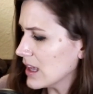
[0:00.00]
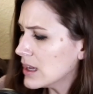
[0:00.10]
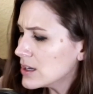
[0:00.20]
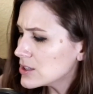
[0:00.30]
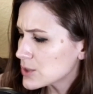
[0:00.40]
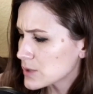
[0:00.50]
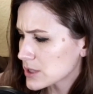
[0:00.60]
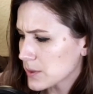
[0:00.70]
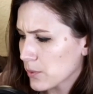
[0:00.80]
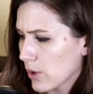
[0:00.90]
She was
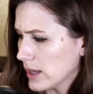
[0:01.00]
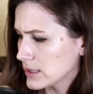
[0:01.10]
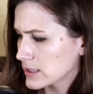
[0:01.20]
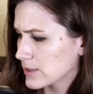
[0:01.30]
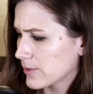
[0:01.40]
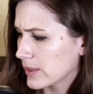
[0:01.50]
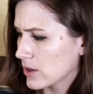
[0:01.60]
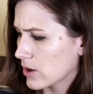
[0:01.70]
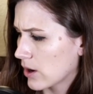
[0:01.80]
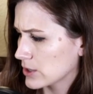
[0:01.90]
surprised to find the
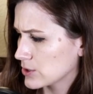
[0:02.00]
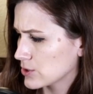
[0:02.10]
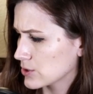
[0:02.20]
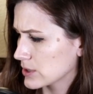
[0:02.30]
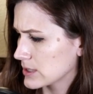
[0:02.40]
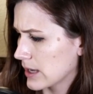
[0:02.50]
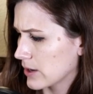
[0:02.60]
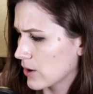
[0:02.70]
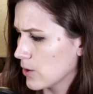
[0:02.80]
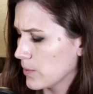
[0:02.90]
cottage door
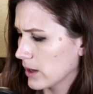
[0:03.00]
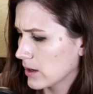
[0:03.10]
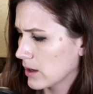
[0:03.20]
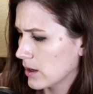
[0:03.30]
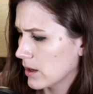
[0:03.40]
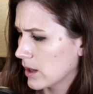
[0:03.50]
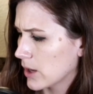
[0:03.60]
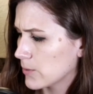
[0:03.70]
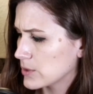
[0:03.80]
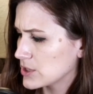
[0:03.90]
standing open,
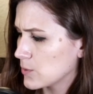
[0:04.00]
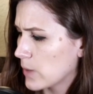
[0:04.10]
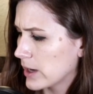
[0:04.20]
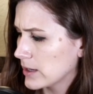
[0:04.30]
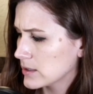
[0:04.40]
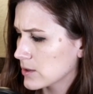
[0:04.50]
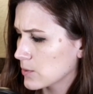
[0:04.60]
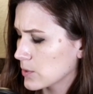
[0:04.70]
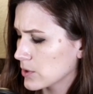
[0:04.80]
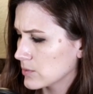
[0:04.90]
and when she went into the
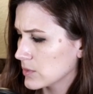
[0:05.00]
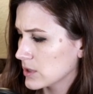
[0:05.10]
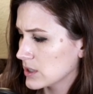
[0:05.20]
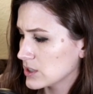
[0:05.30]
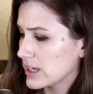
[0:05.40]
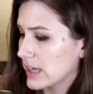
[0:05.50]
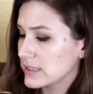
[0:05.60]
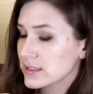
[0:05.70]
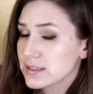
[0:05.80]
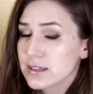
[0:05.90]
room, she had
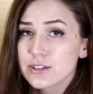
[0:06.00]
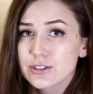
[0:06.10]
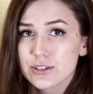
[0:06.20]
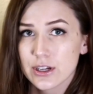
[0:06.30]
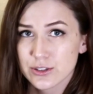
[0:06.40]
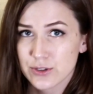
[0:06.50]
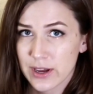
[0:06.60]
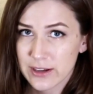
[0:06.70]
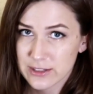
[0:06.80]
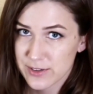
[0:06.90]
such a
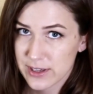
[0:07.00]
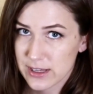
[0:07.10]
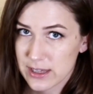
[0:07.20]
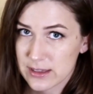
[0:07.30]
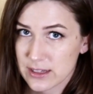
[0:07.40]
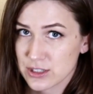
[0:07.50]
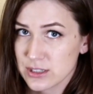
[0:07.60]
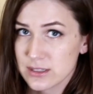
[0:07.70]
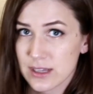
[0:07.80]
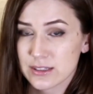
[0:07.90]
strange feeling that she
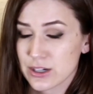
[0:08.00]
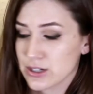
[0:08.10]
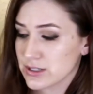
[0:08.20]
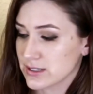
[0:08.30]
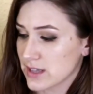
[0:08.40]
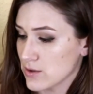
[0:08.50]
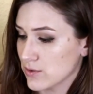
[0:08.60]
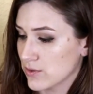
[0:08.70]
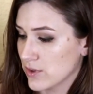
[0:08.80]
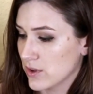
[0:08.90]
said to
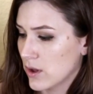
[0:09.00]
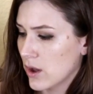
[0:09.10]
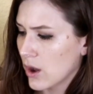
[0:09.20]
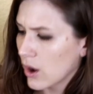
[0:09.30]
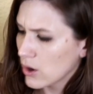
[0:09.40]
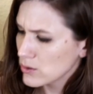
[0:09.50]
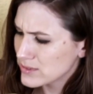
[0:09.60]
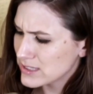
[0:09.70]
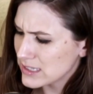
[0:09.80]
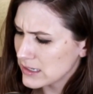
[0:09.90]
herself, "Oh
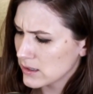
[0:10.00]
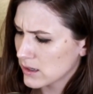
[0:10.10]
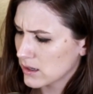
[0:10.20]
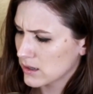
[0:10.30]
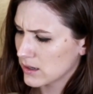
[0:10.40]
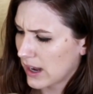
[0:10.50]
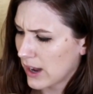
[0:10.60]
dear, how